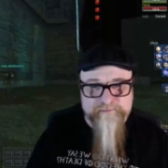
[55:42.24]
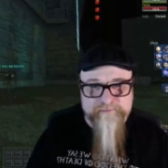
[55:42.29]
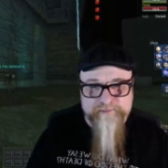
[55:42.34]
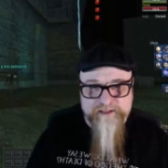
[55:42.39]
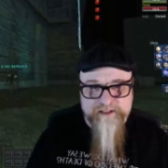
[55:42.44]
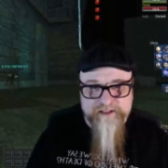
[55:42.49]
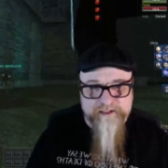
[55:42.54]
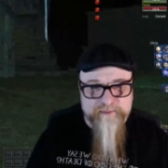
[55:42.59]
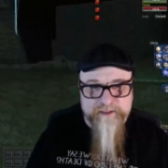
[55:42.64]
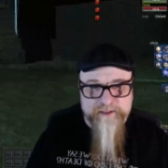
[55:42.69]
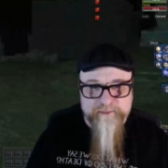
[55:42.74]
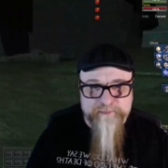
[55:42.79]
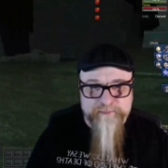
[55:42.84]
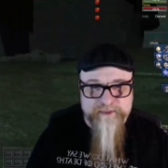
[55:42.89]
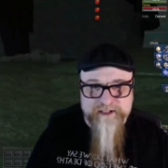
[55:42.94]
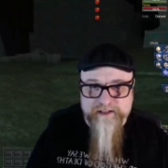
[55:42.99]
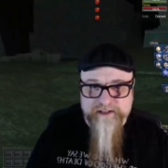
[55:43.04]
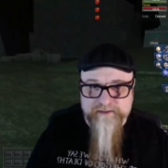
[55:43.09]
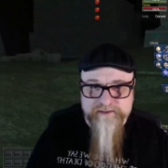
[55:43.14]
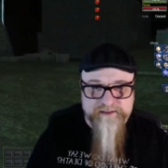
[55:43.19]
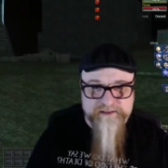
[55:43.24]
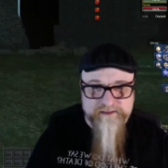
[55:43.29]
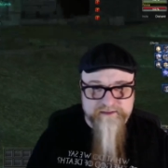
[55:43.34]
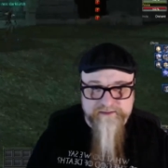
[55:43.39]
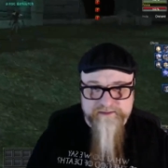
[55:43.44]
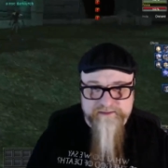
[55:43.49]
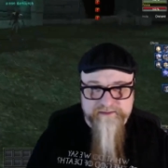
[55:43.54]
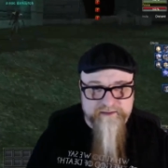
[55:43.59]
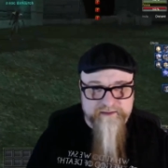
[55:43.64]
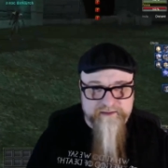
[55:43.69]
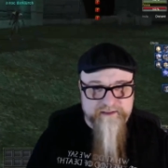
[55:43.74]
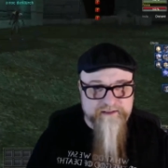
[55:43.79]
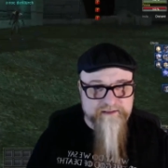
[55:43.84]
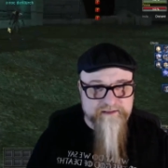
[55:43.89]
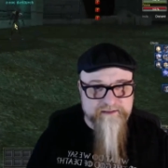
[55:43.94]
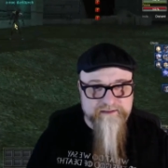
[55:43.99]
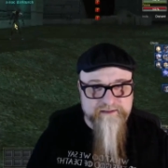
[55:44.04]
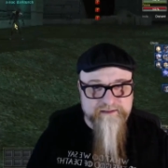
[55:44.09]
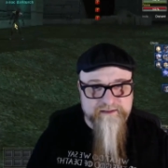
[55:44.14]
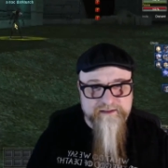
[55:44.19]
I might be out there
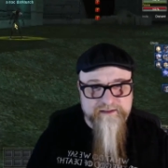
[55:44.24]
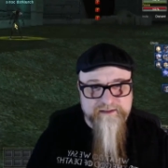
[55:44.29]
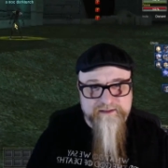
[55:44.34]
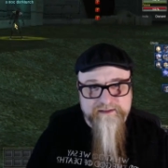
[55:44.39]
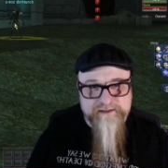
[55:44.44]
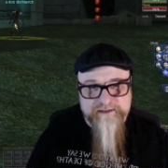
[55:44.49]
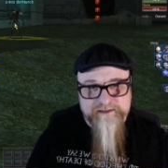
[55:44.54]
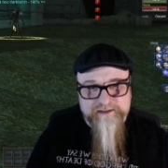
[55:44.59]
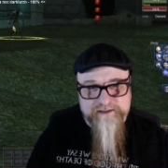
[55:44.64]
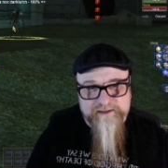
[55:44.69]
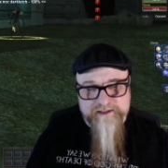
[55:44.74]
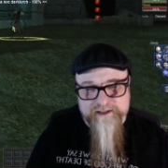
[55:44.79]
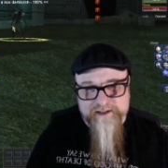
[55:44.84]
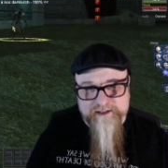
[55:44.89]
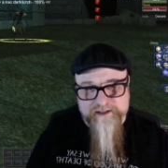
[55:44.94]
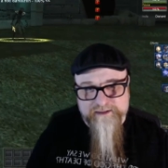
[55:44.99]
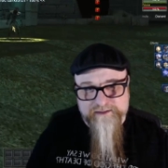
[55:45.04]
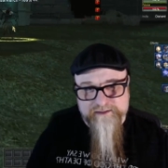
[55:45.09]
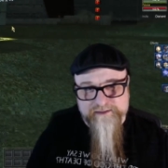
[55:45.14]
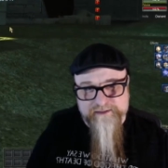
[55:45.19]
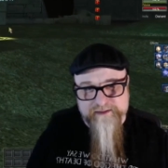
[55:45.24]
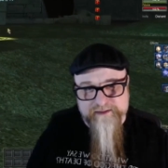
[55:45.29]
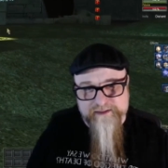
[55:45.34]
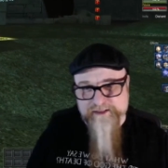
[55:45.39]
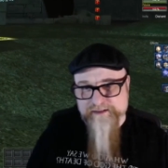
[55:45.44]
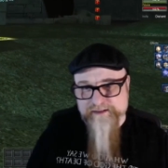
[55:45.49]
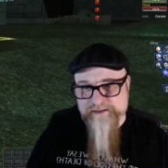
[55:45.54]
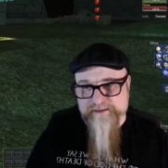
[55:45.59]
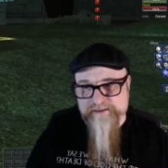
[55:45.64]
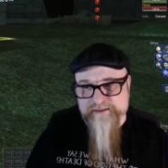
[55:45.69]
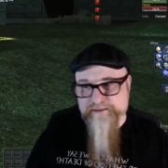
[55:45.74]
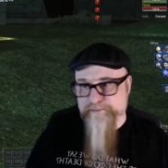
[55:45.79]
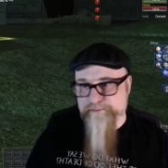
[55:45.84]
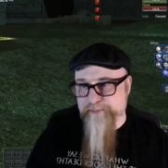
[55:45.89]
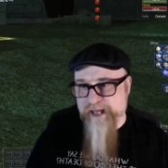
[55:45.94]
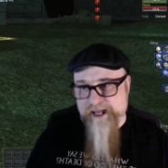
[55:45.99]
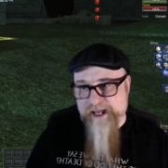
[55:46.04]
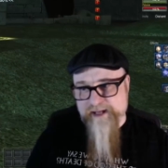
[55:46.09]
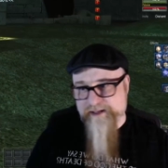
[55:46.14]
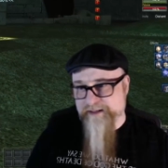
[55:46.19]
slinging uh, slinging
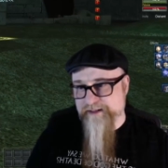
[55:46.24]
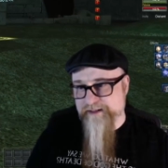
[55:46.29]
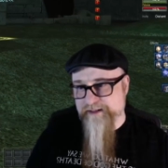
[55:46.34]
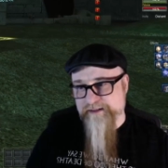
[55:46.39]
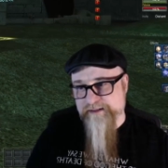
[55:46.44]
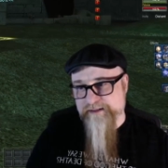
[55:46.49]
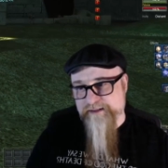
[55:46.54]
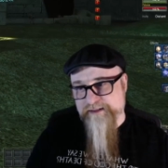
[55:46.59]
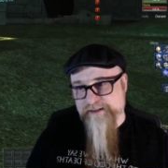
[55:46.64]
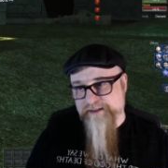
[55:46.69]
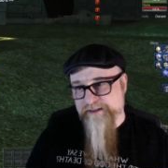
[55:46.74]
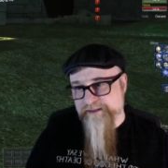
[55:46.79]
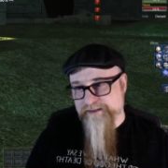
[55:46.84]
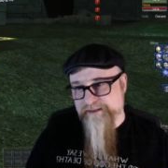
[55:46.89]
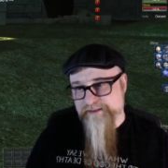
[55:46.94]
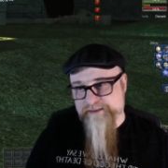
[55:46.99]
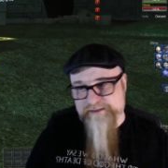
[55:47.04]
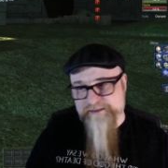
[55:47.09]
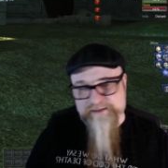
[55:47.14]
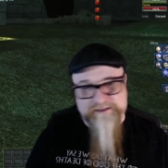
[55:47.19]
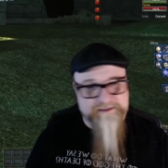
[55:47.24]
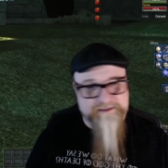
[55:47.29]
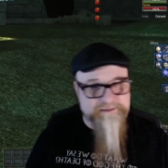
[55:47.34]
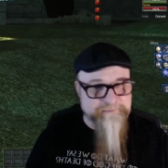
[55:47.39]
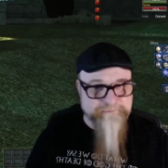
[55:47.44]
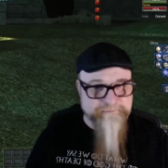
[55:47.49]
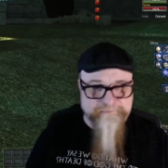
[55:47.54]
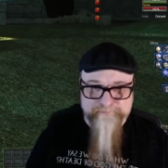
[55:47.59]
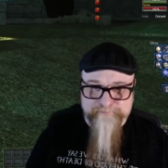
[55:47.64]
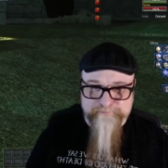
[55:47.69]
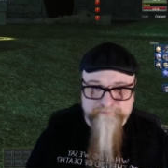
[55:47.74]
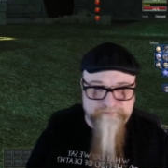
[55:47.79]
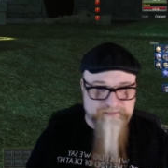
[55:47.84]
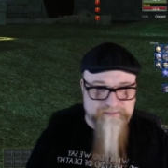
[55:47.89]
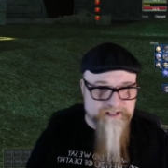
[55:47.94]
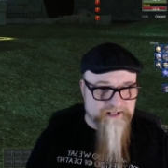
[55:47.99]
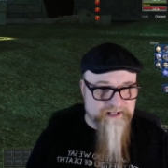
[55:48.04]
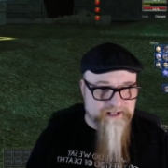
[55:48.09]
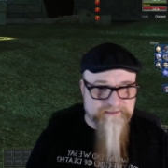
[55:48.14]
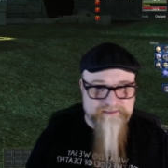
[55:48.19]
smack to um,
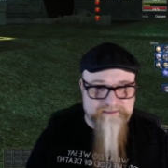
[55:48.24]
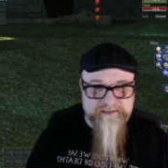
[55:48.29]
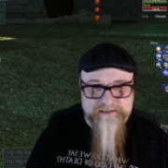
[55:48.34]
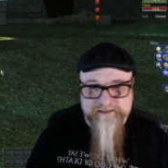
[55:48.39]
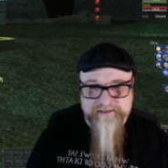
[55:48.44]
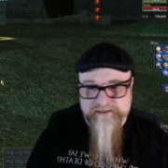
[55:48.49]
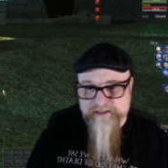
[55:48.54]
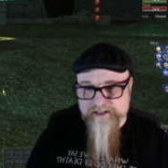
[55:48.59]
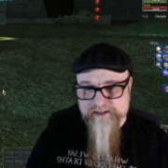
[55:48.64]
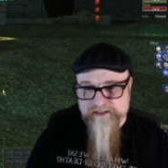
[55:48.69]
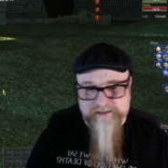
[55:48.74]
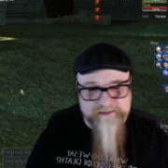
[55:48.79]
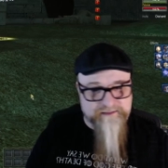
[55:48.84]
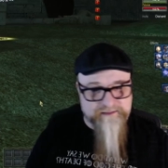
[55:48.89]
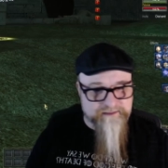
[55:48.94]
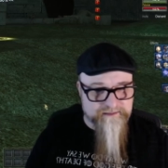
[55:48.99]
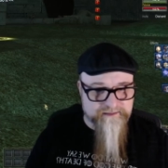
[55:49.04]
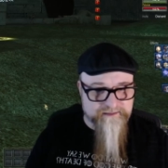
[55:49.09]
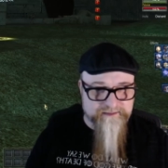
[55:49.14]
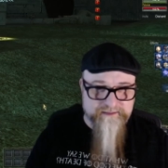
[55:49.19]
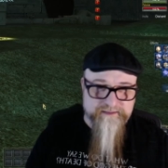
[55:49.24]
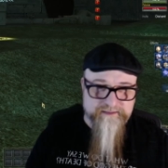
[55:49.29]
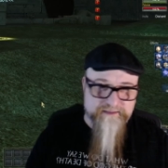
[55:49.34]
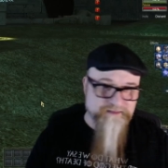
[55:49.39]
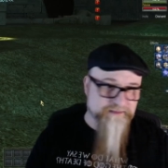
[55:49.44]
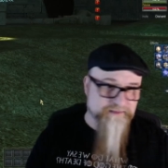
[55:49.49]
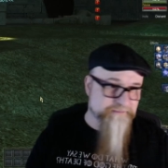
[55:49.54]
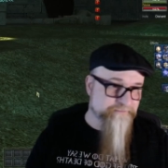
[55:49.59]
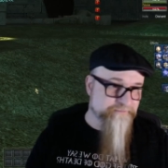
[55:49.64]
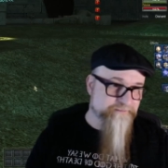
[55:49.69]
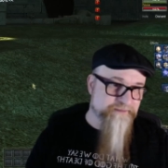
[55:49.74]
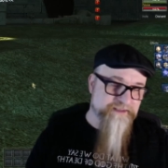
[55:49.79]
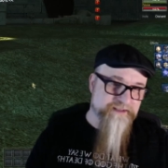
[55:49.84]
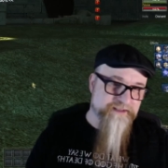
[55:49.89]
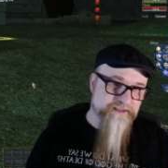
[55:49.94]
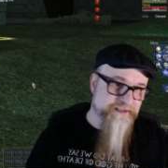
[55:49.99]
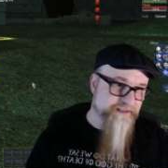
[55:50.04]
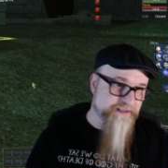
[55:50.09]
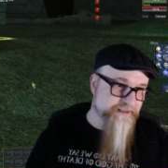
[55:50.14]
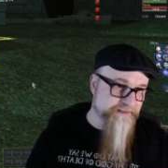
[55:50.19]
Nazi nuns
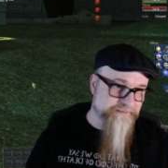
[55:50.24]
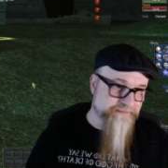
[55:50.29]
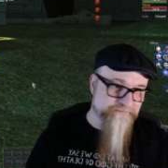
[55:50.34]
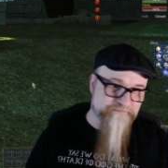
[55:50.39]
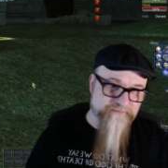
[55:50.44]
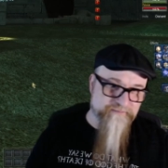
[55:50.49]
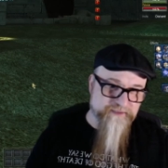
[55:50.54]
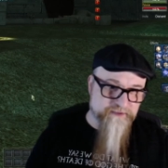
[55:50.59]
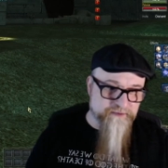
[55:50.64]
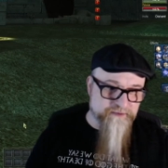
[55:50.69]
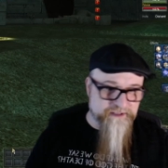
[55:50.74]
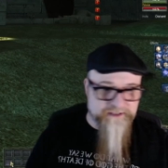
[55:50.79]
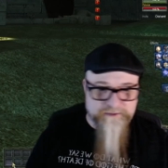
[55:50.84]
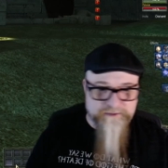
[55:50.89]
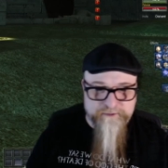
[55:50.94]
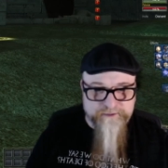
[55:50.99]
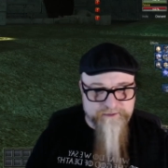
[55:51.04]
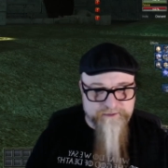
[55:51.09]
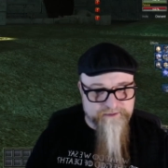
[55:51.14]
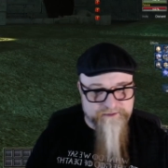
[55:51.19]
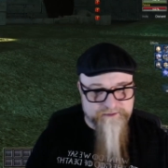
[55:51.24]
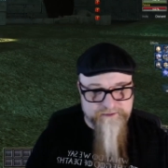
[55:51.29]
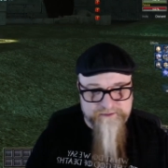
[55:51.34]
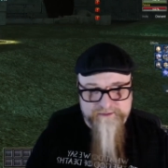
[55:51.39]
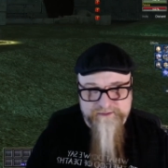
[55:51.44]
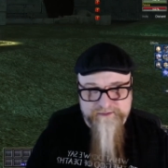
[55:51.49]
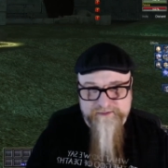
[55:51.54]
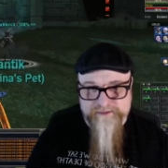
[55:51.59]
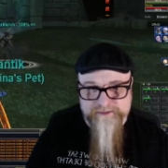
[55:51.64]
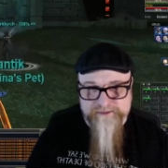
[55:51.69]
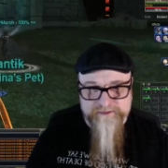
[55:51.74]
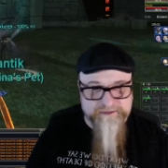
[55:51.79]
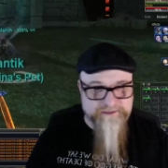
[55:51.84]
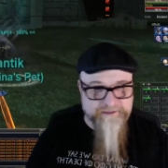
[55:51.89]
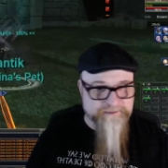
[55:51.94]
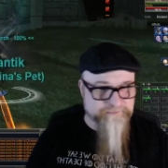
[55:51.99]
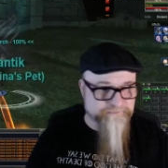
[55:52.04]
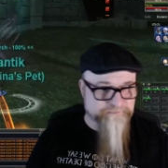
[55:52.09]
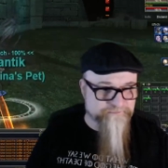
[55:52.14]
on street corners or